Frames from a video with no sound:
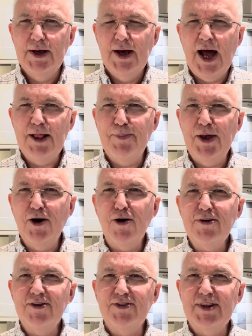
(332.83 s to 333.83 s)
And
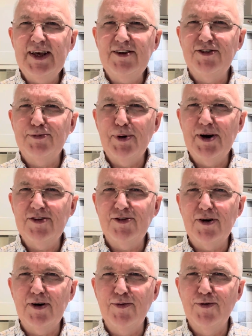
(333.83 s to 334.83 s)
because the Spirit
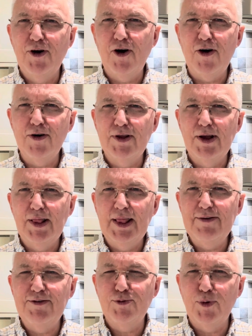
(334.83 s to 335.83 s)
of God
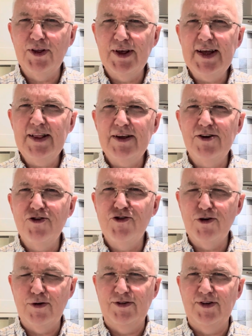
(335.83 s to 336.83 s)
lives within
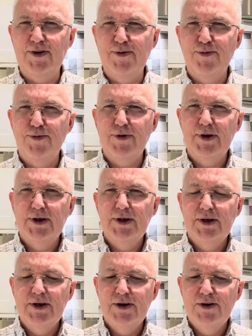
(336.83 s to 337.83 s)
Joseph,
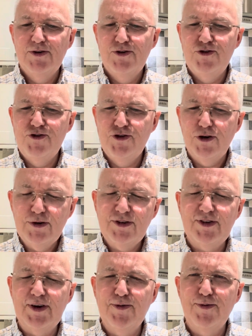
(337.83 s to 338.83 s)

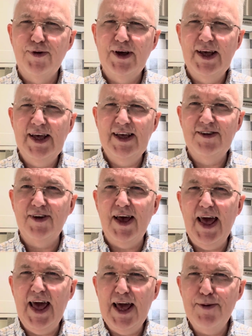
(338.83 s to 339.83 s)
Joseph is
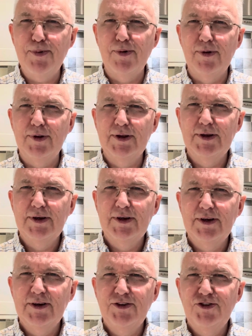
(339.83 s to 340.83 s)
able
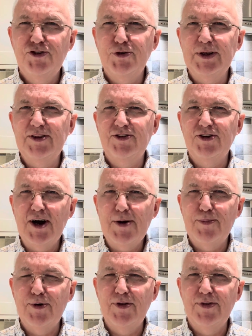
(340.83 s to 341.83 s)
to
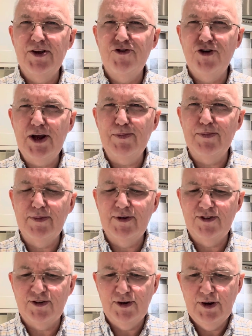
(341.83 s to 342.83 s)
interpret the
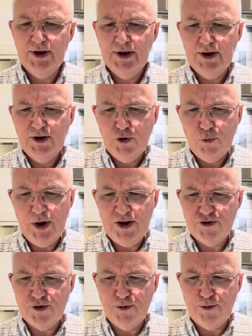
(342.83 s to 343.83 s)
dreams
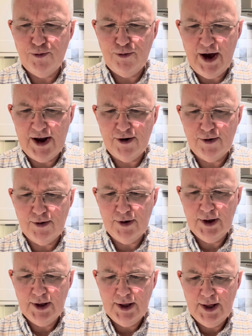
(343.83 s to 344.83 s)
which Pharaoh
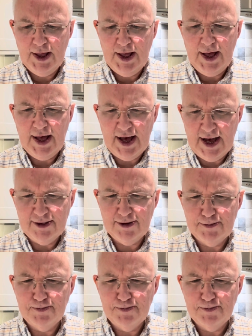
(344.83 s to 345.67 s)
had.